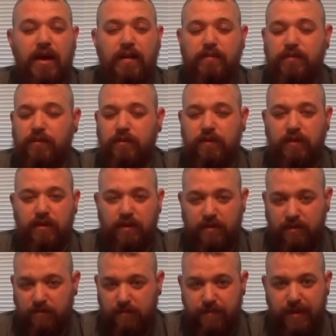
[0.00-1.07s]
Absolutely
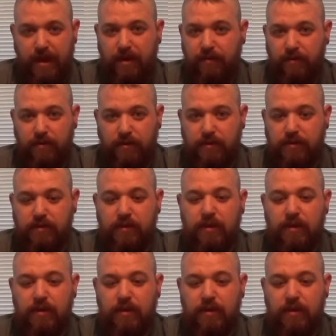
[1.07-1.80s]
nothing with batteries.